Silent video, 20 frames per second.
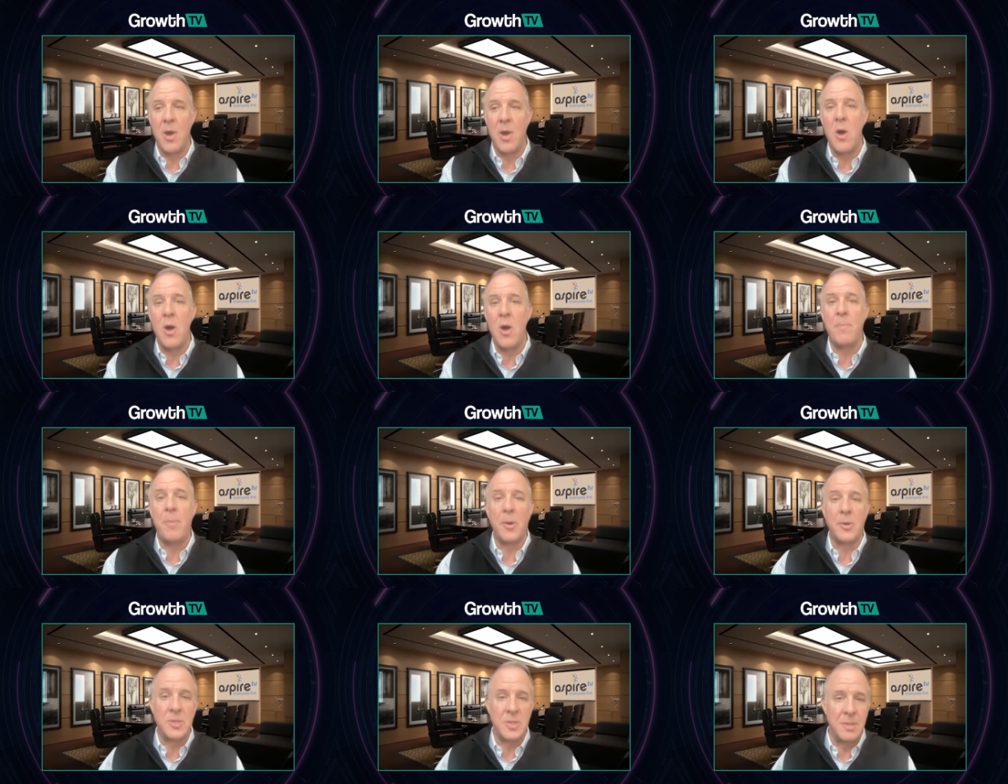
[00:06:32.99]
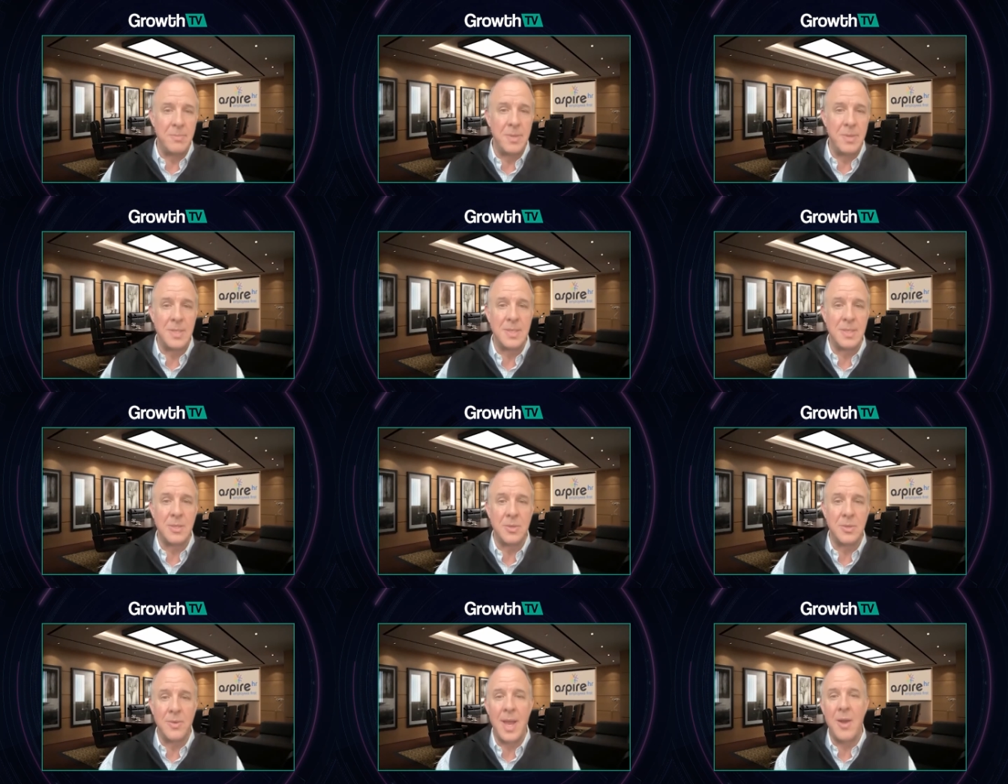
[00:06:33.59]
all parts of the
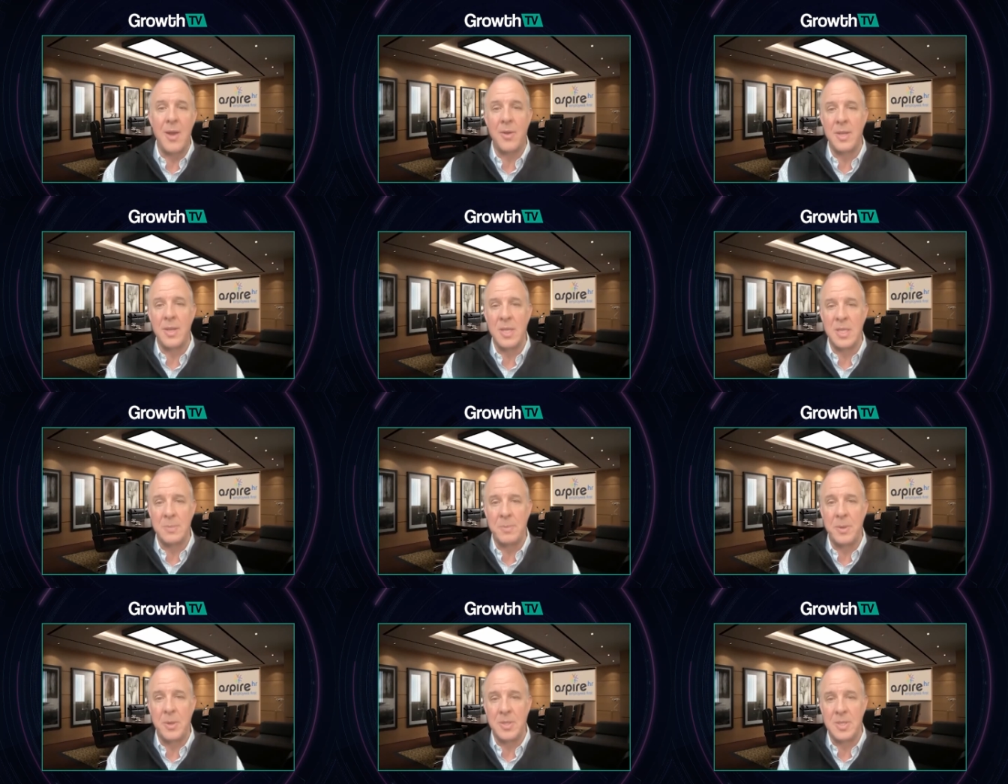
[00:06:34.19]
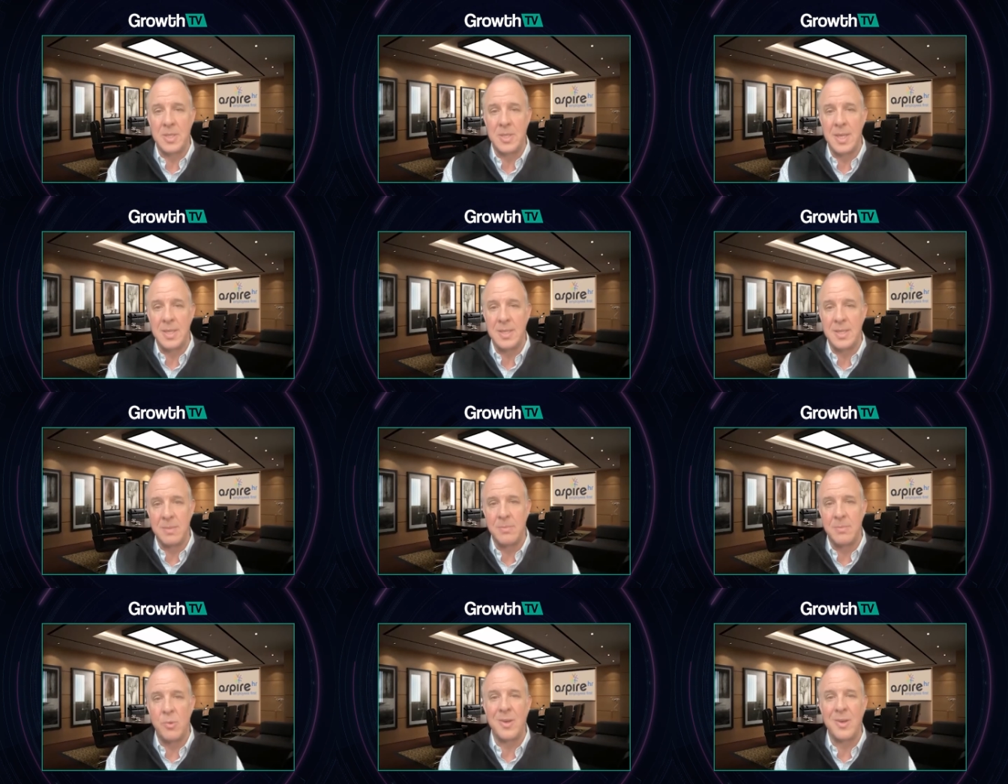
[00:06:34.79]
business are now going to experience things
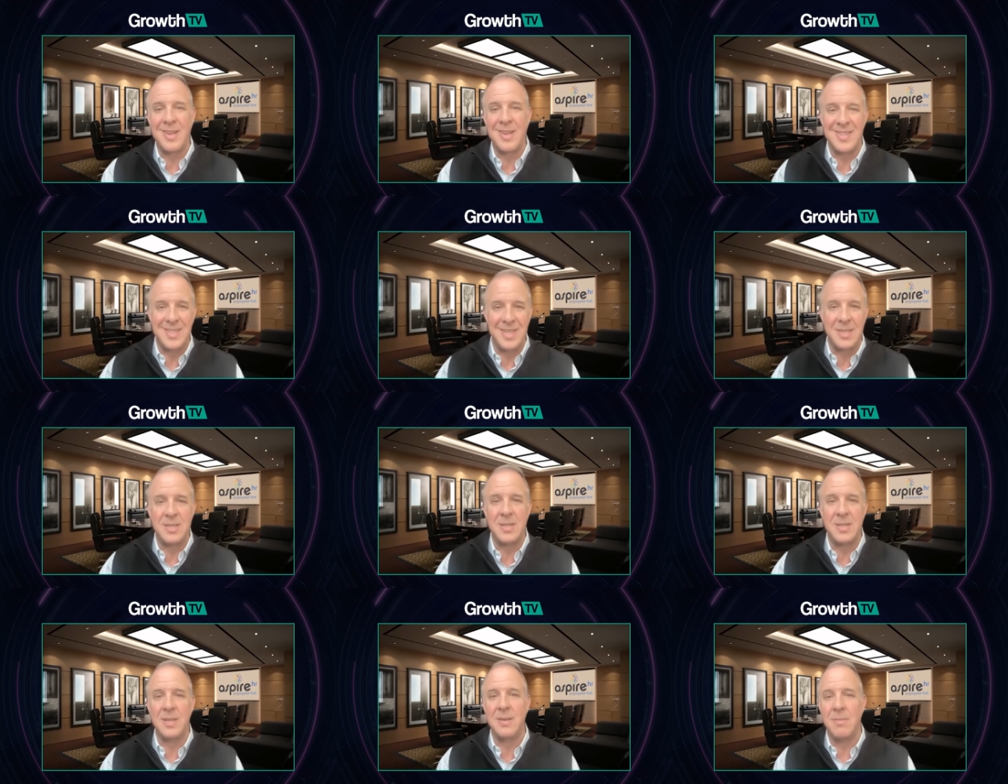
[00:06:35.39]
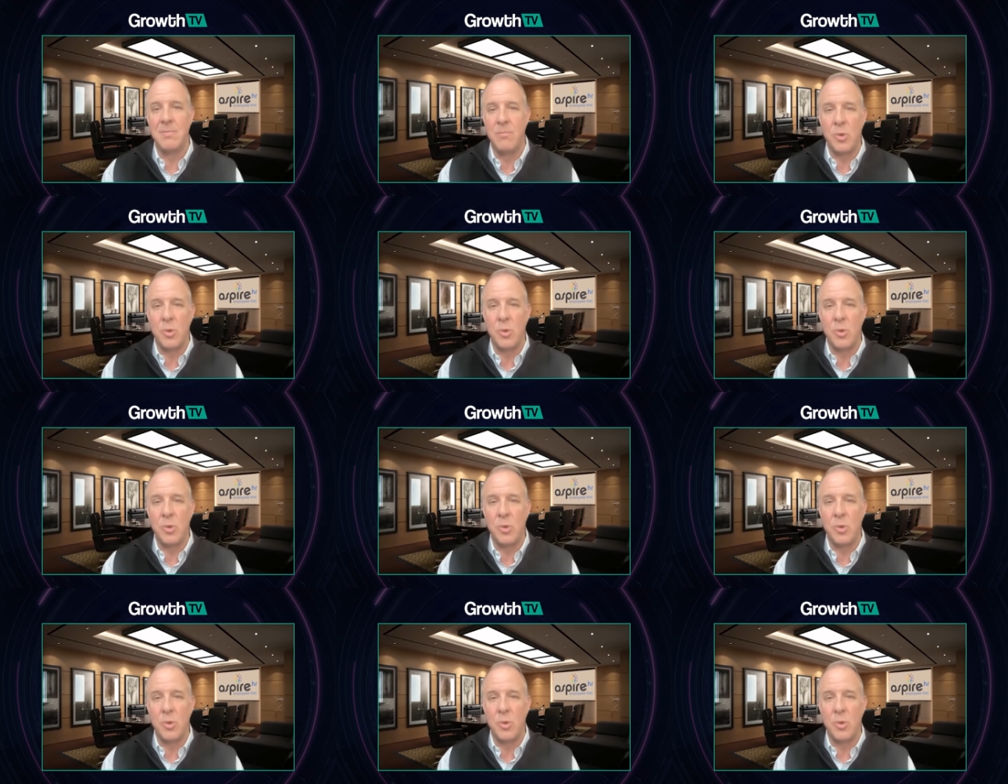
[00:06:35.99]
in more consistent,